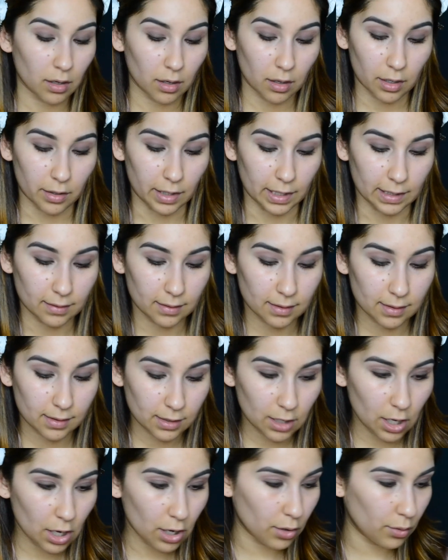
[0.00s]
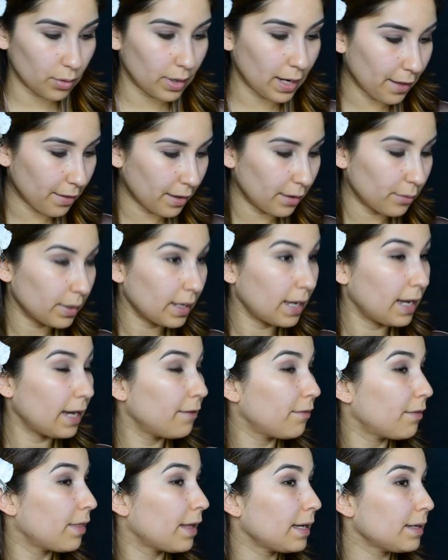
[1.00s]
All right, so now that we
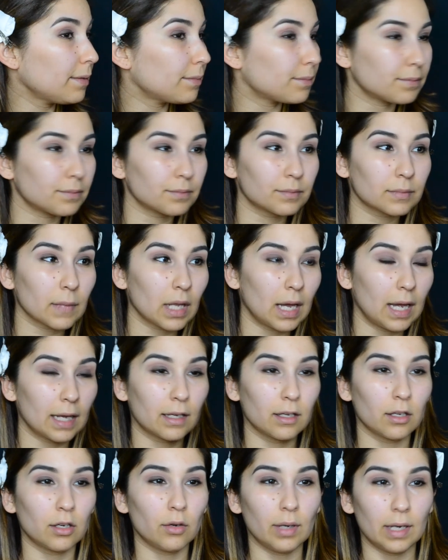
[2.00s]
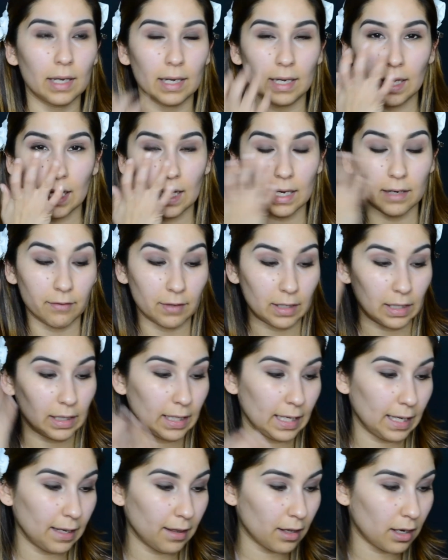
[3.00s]
have that, I can go ahead and kind of
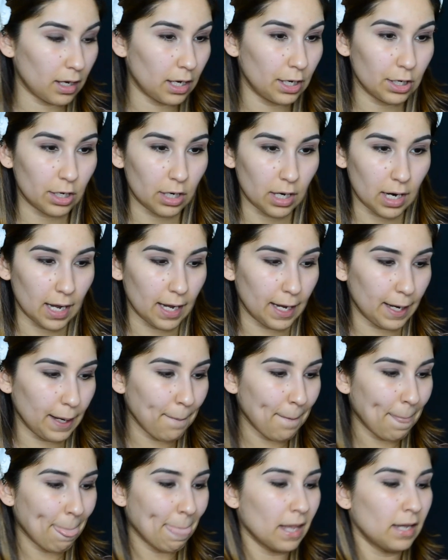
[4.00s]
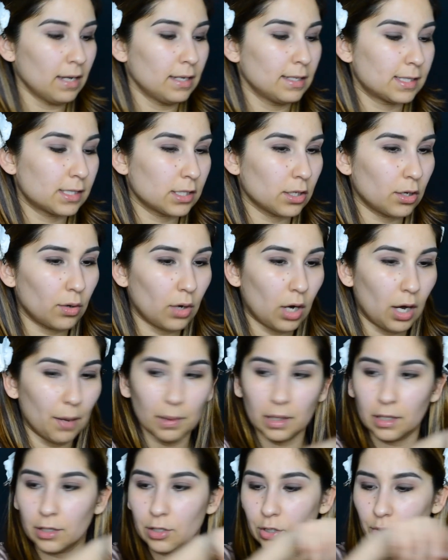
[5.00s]
clean the under eye. So all I'm
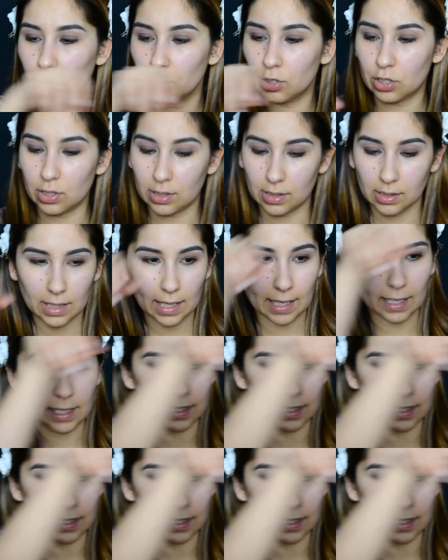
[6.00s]
going to do is just take